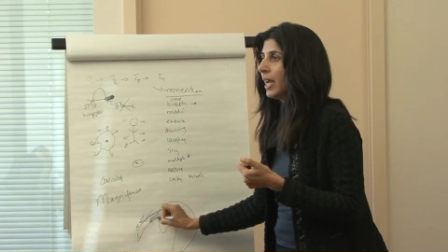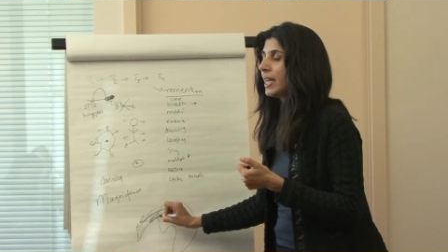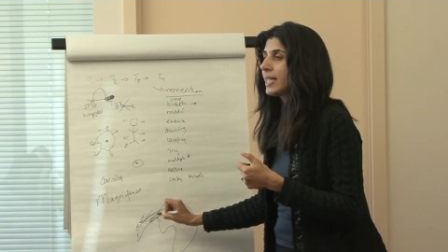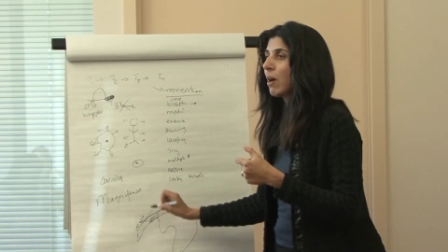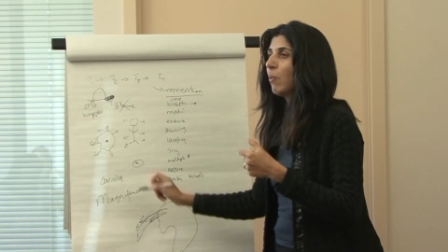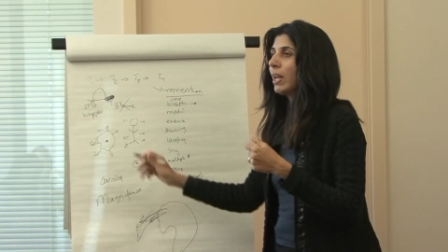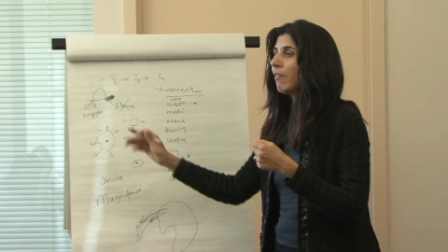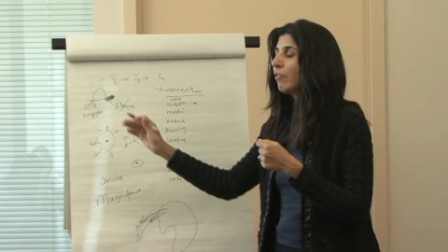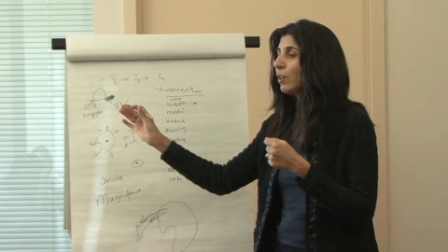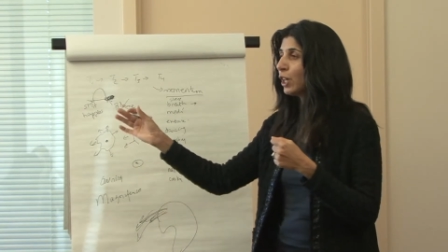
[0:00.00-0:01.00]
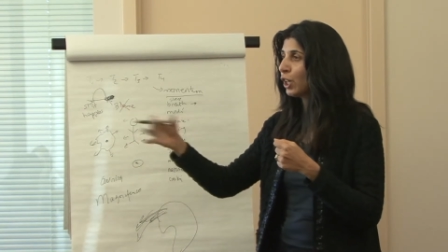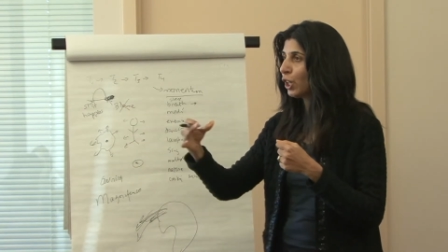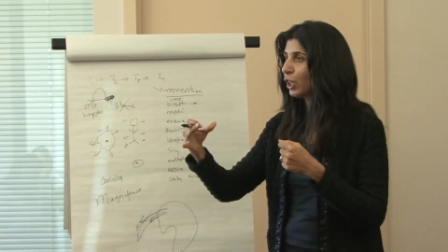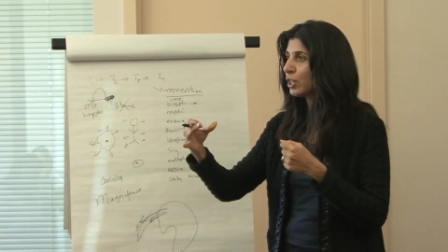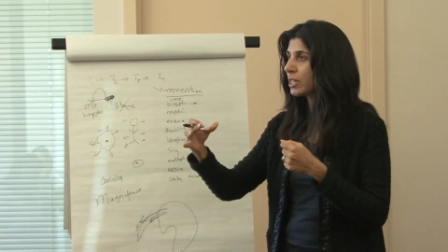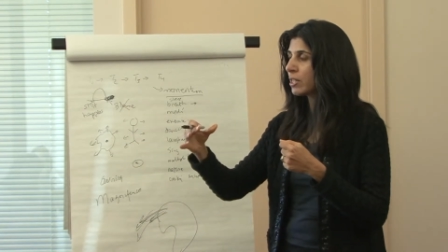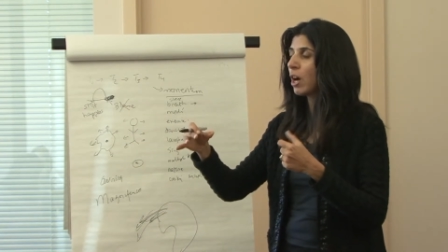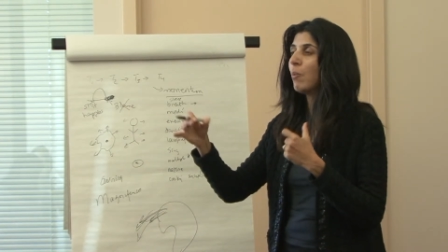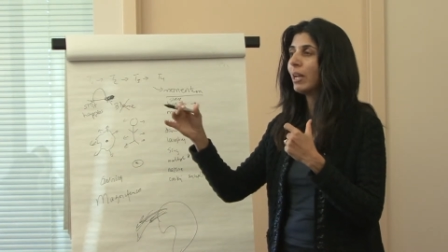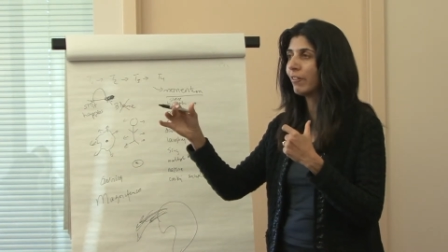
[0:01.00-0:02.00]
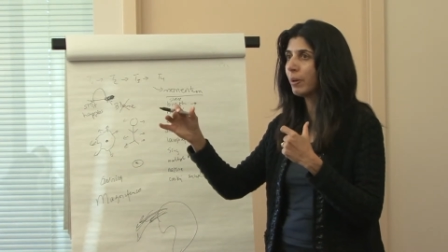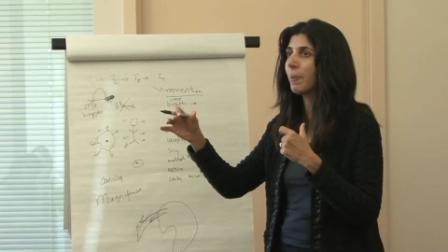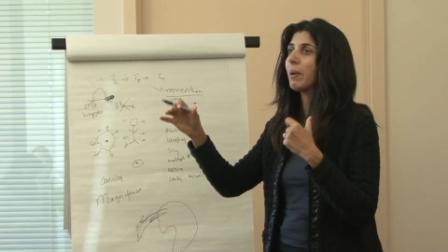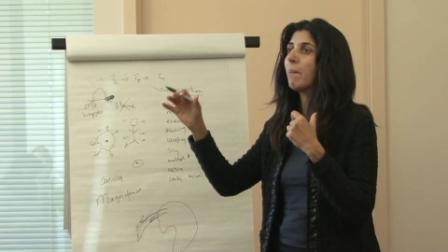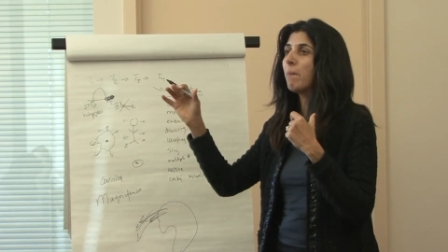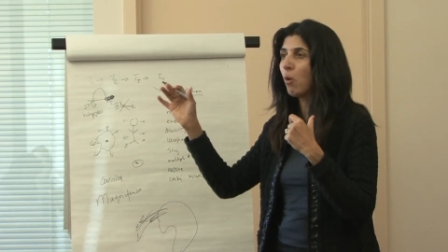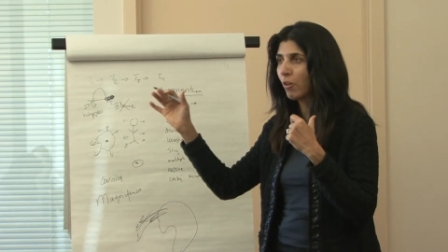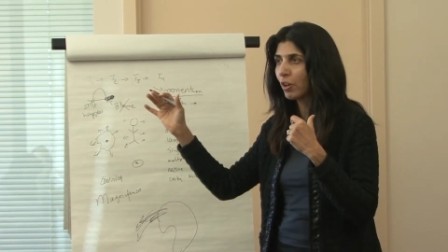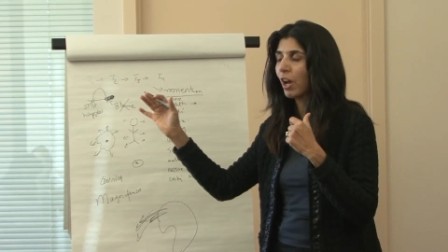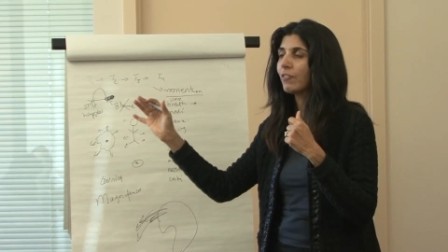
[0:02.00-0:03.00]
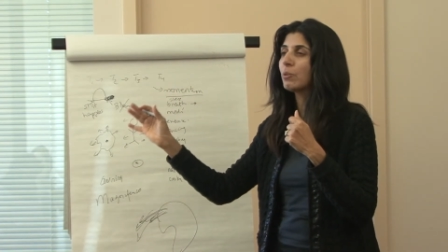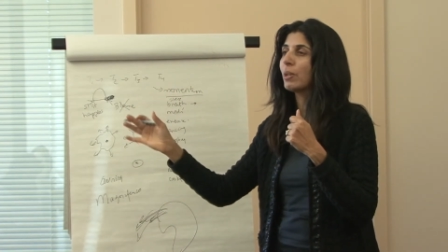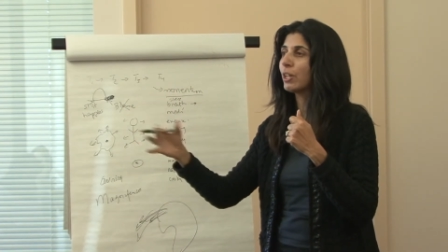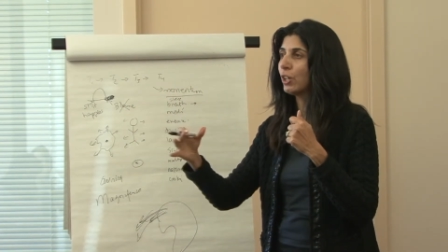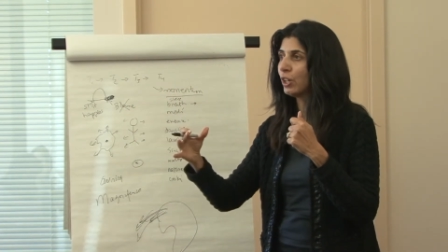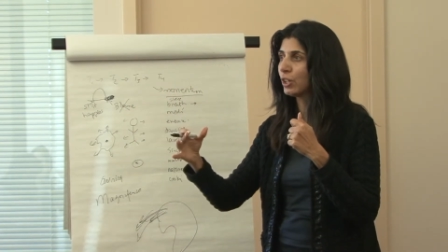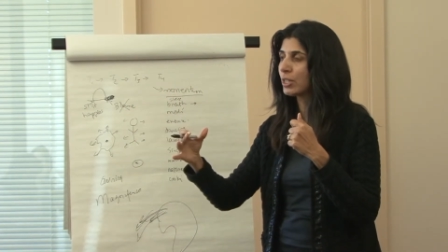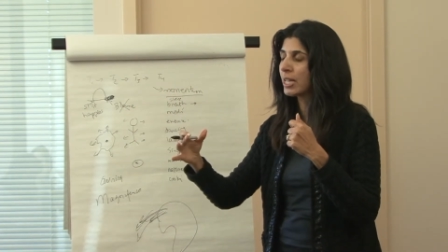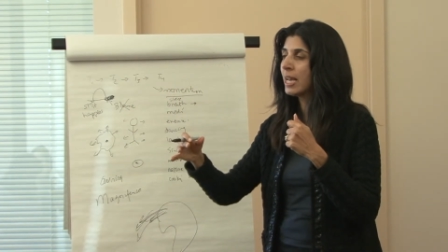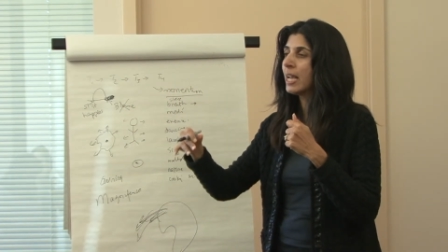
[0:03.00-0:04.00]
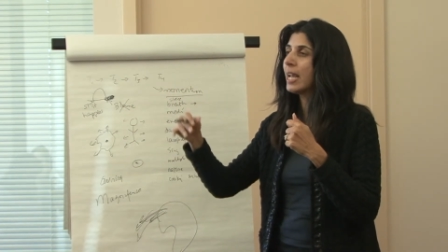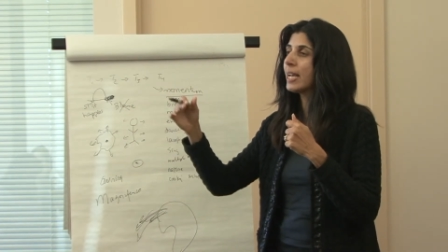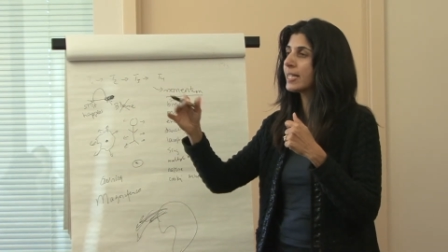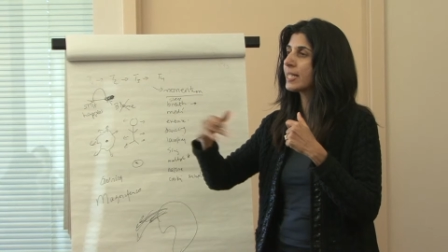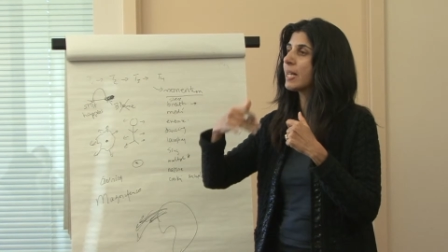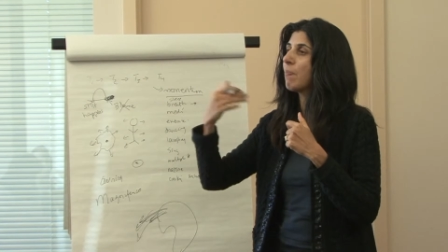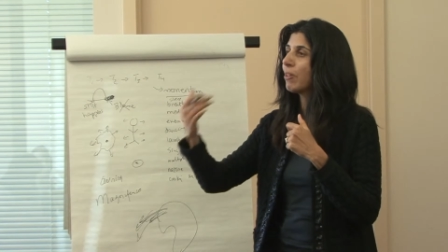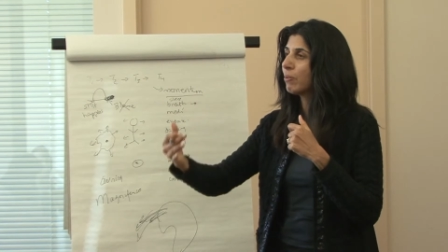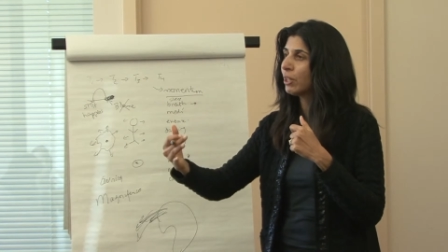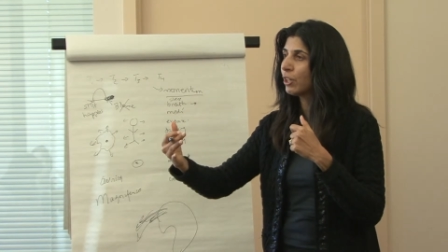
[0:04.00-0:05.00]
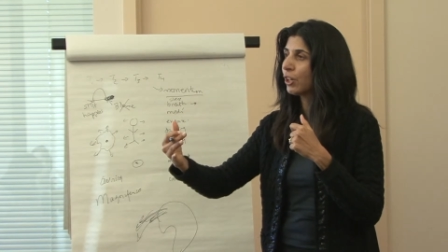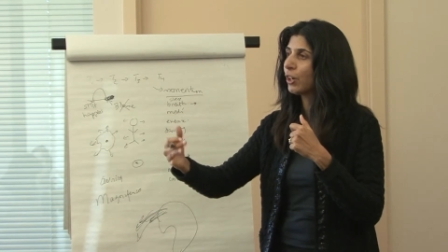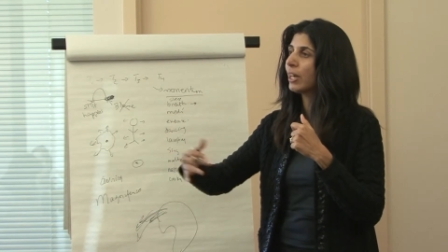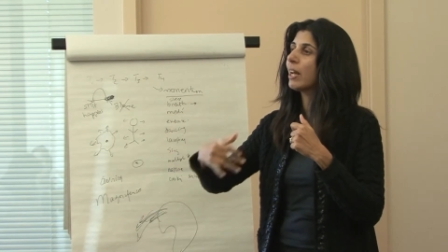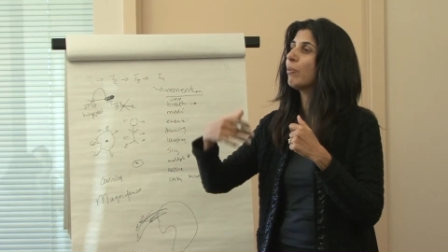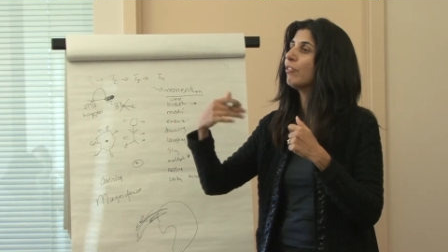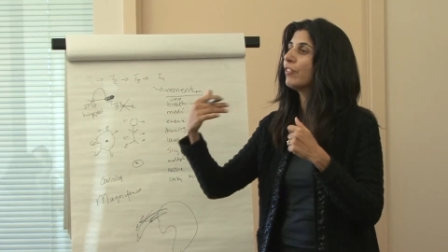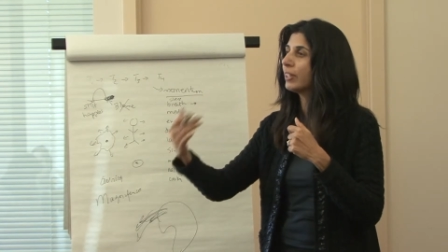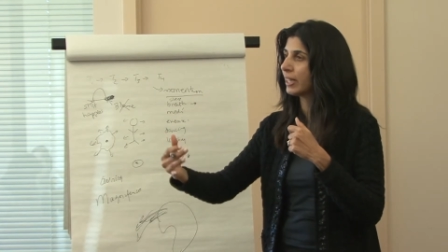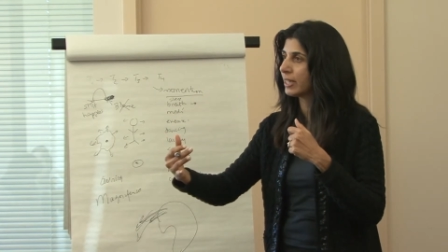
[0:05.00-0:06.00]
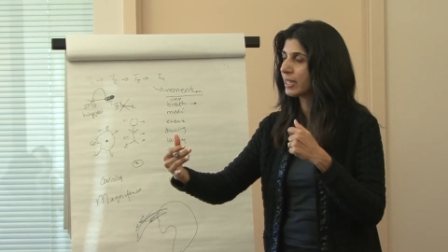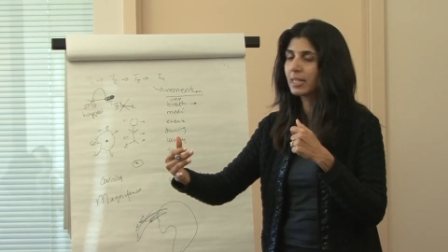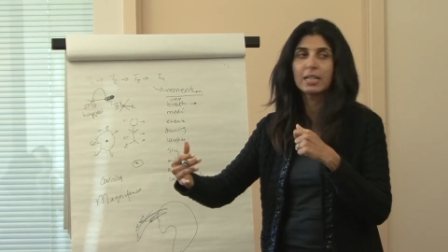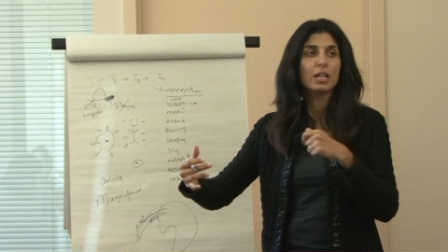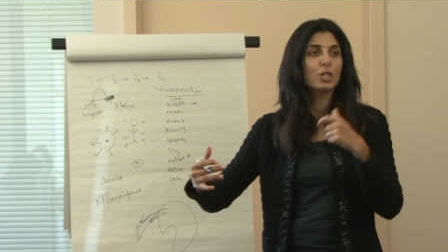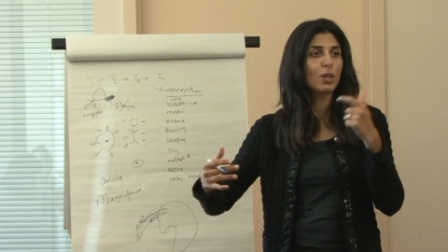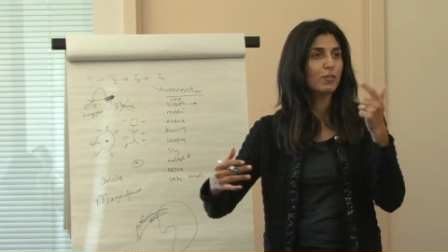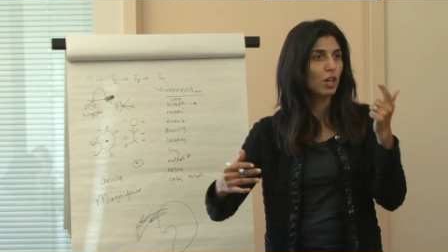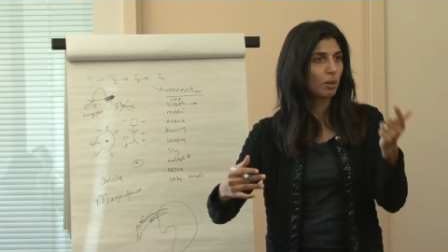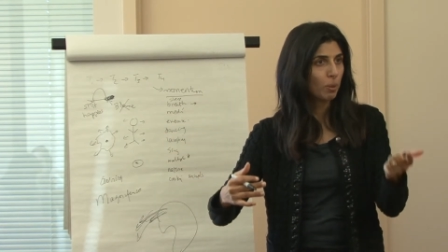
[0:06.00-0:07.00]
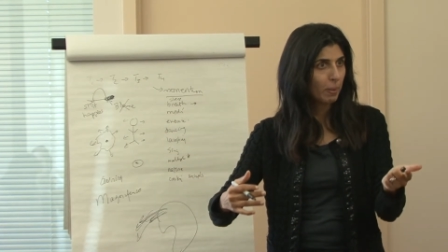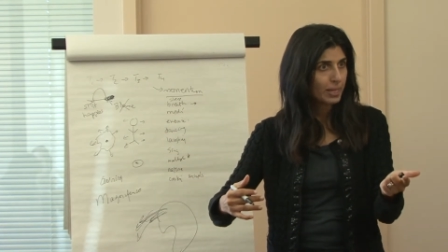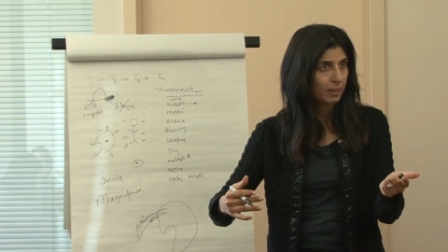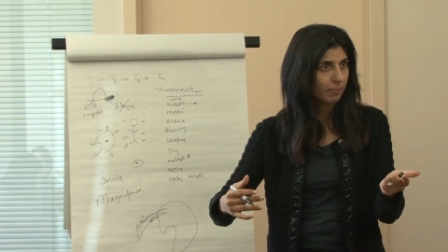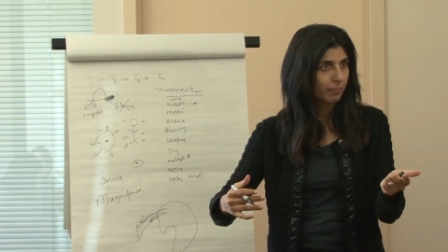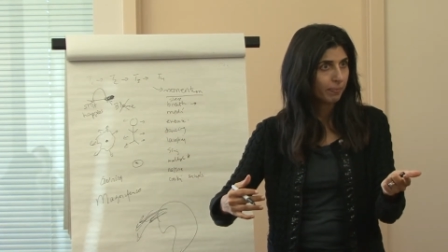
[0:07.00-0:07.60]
Is that whatever occurs, not whatever, but more than often what occurs, is something will occur and I will feel guilt. So I've started momentum.